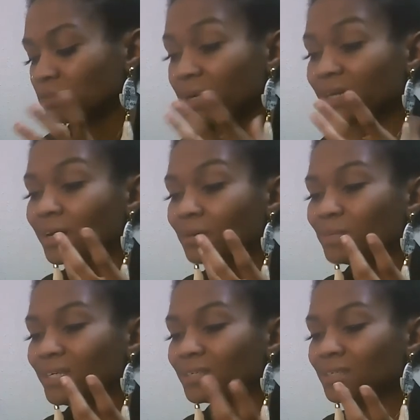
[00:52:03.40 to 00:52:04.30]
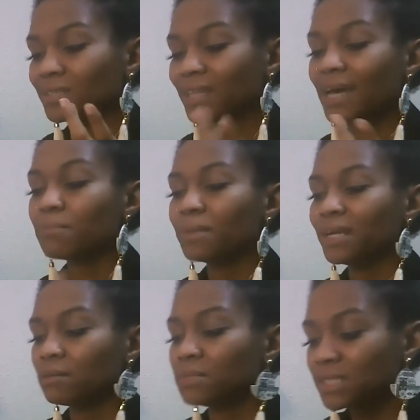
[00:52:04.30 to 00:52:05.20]
It may not be that may
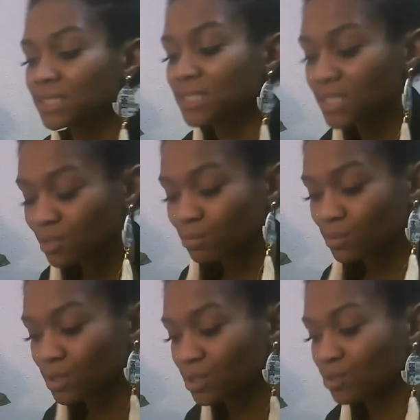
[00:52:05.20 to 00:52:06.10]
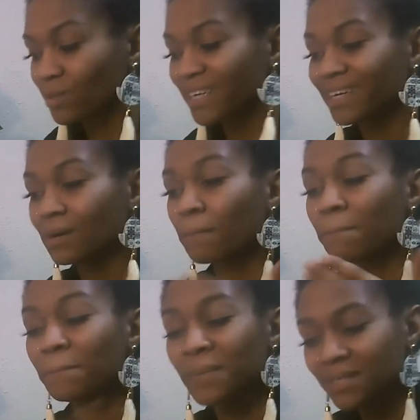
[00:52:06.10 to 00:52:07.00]
not be accessible to you right now,
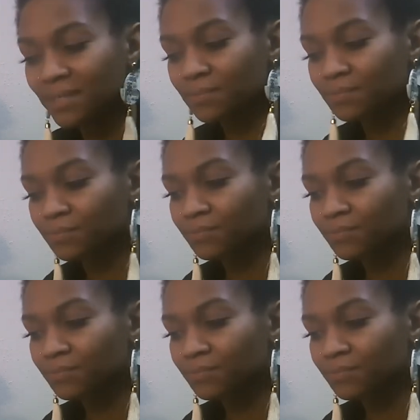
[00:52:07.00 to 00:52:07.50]
but